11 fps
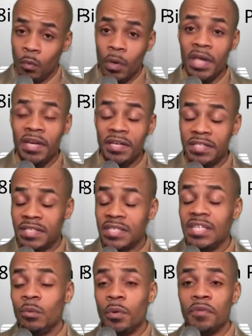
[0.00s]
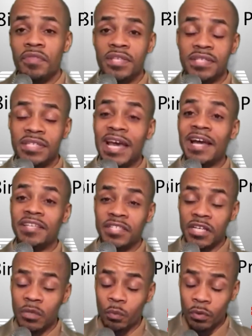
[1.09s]
waiting to see what this tax
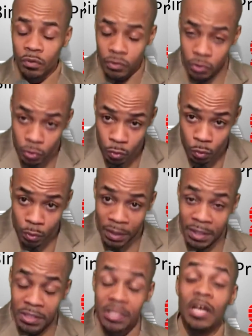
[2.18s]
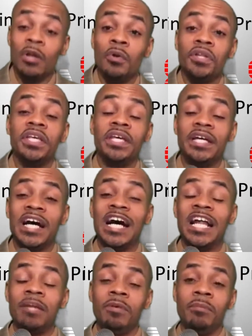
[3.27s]
cut will do to not only the
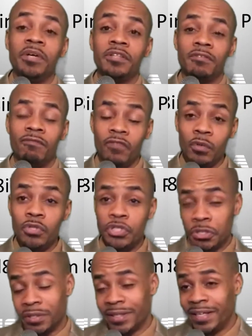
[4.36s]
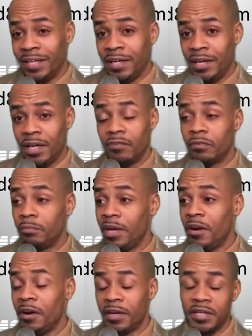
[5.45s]
economy but the future of
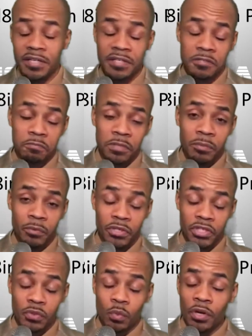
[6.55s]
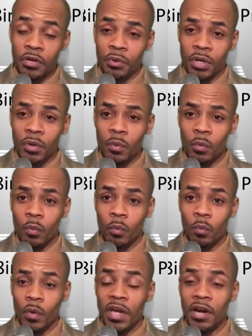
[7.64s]
America. So people are just wondering
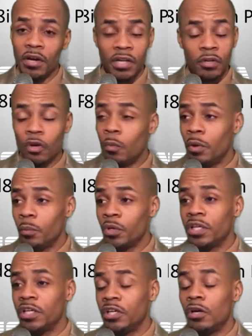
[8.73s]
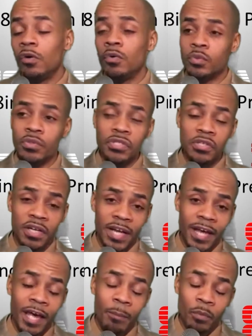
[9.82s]
that no one really knows what's going to
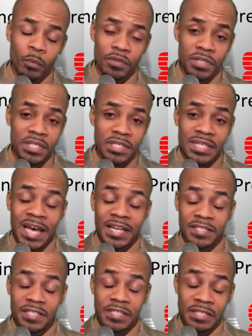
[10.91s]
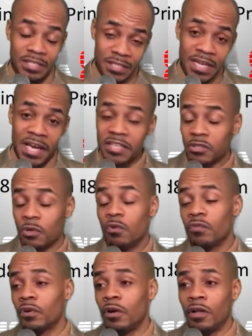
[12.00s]
happen with these tax cuts and the tax
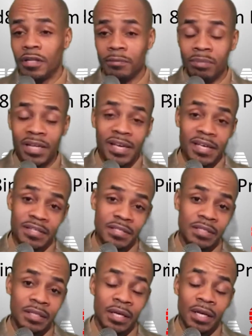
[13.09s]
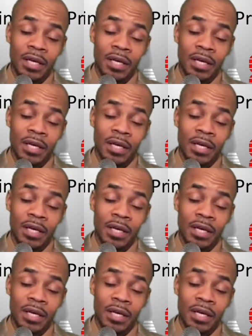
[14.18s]
overhauling plans,